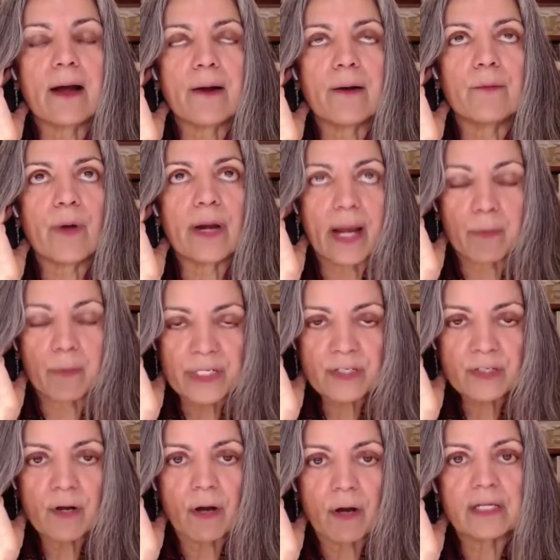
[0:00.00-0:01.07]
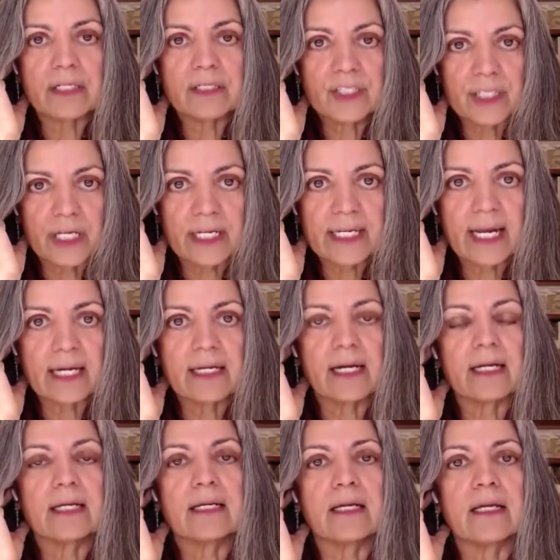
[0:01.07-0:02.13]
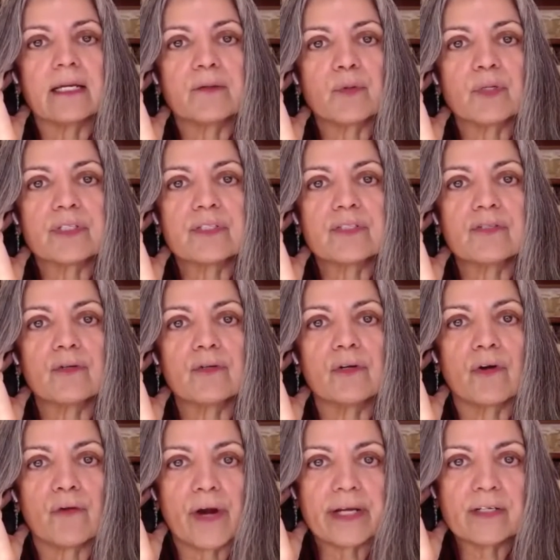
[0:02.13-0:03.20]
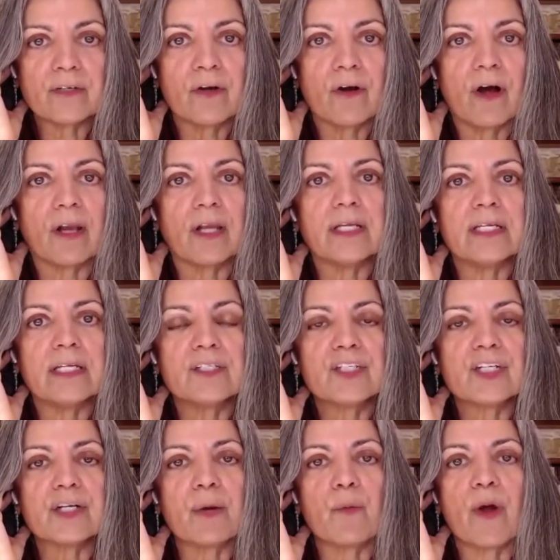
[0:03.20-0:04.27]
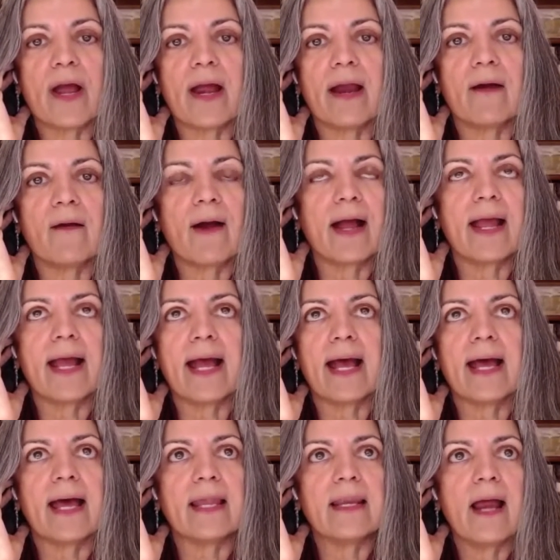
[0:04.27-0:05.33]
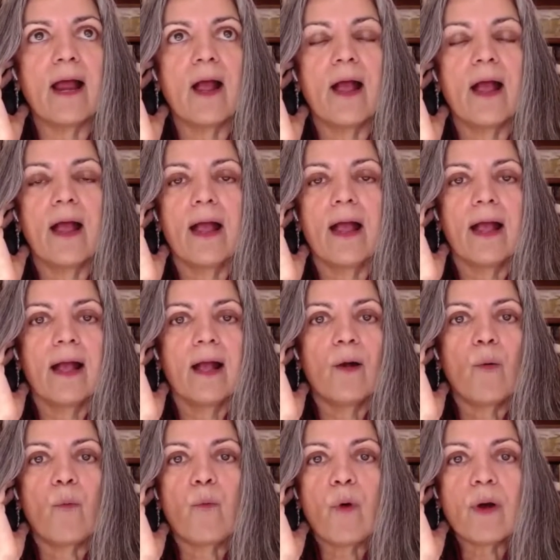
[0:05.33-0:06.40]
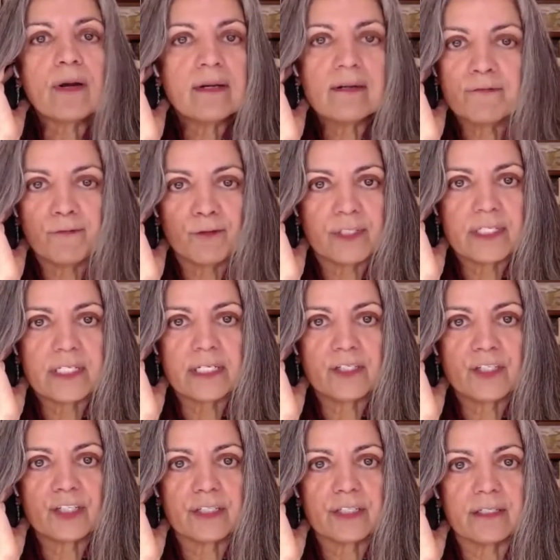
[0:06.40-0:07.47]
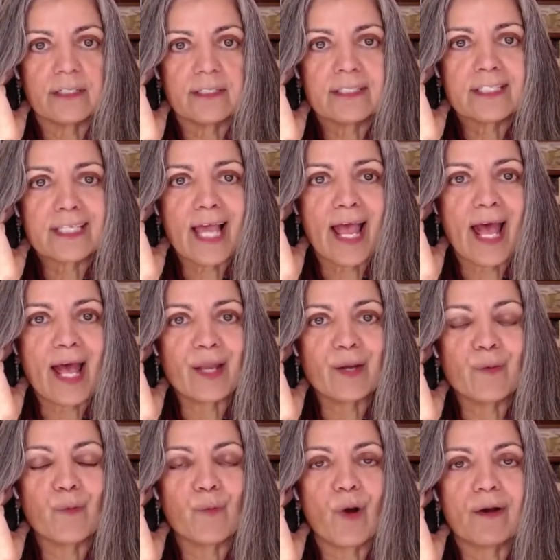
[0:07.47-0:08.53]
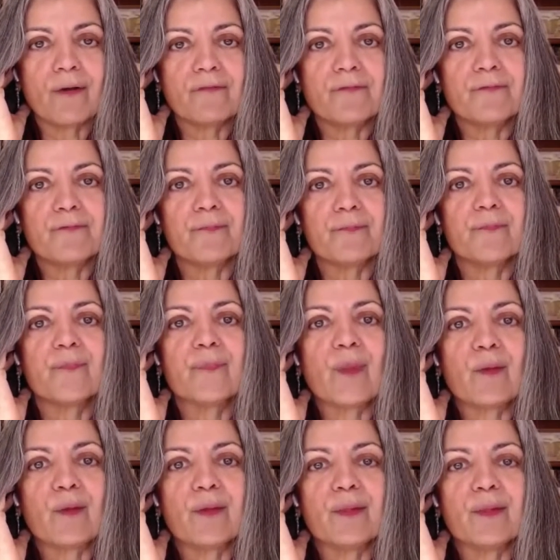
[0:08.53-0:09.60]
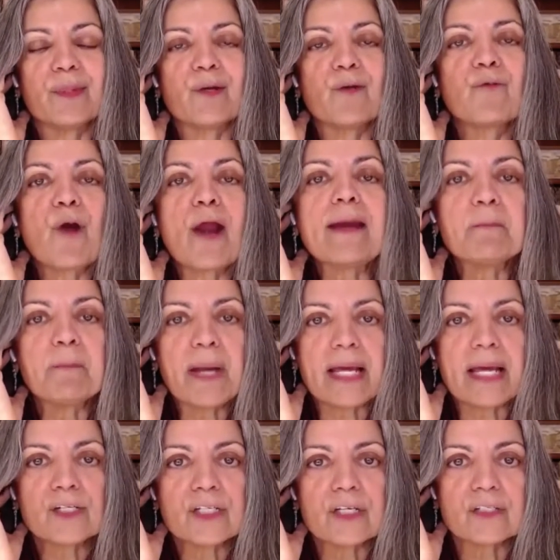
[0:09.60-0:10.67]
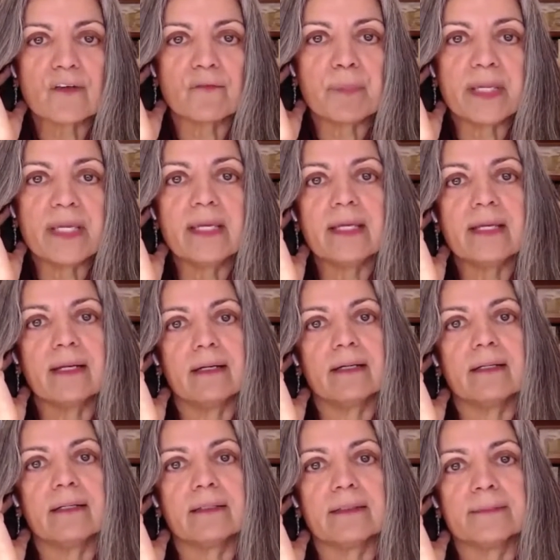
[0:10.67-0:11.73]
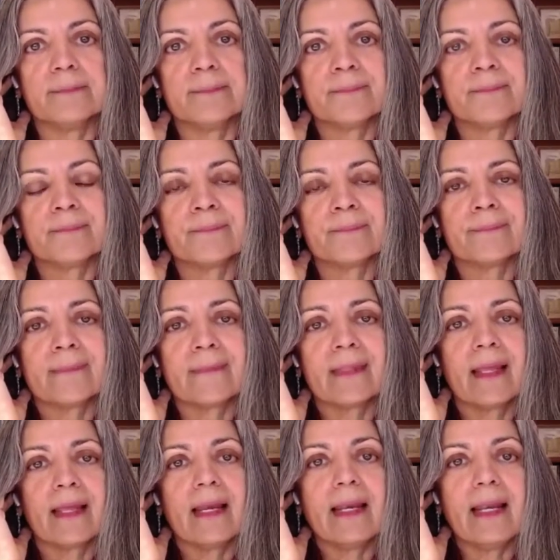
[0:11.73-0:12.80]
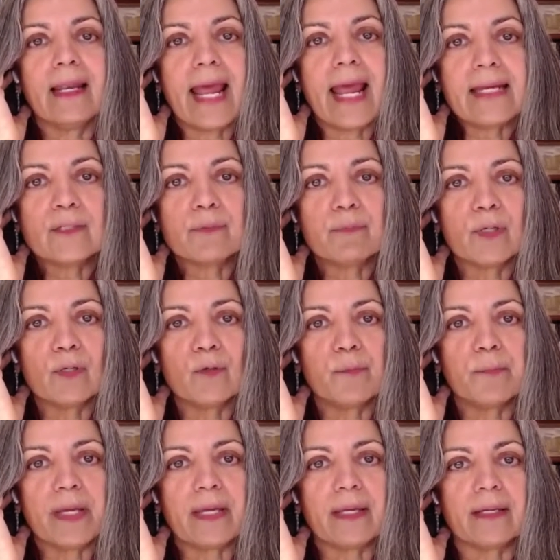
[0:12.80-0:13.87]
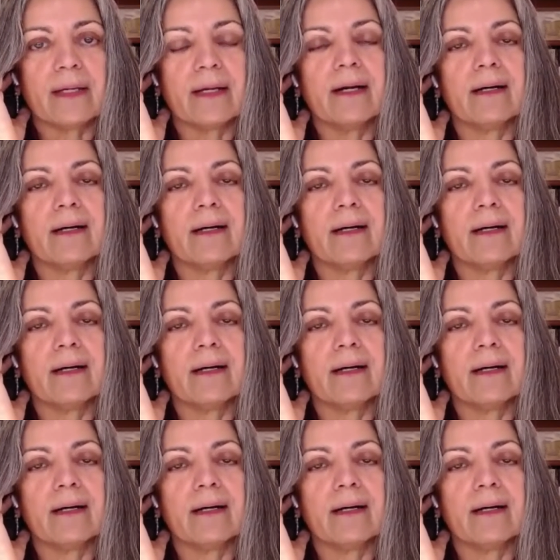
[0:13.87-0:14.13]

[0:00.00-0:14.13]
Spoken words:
when I went to college in Calcutta, it was to Loreto College, where I had wonderful teachers. And one of the great pleasures of being a late blooming